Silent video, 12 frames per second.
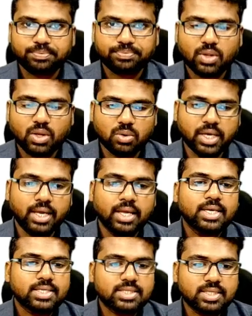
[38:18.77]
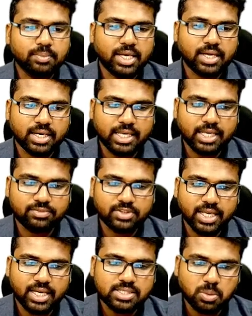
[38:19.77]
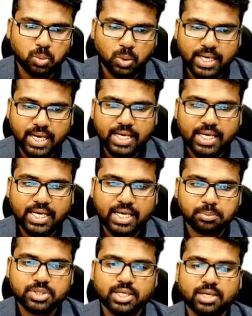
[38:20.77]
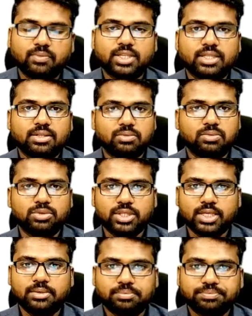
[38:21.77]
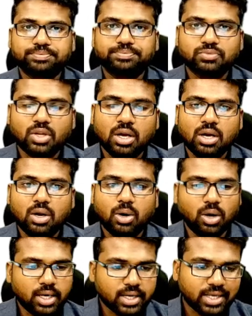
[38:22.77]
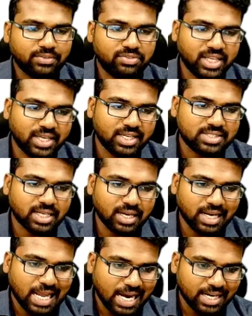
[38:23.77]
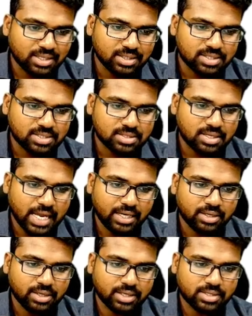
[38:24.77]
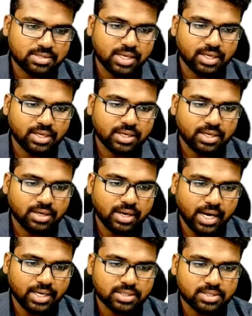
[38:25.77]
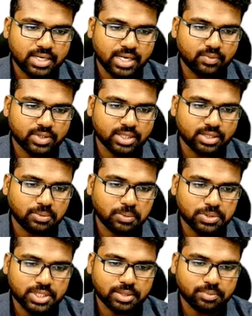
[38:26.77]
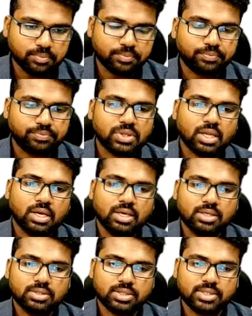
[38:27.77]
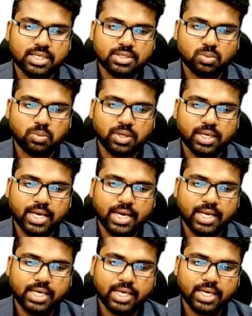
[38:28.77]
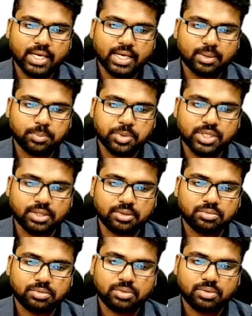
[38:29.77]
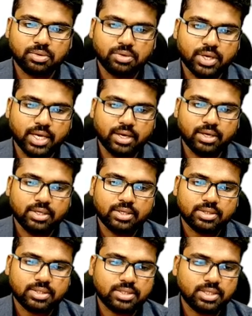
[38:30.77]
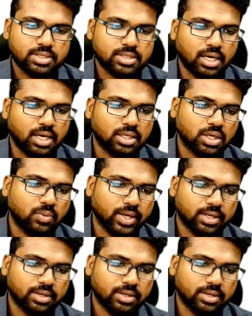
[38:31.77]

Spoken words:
Okay. Similarly, if there is a volcanic eruption within the ocean, or if there is a landslide, let's say landslide within the ocean, this is volcanic eruption. Okay. This is earthquake.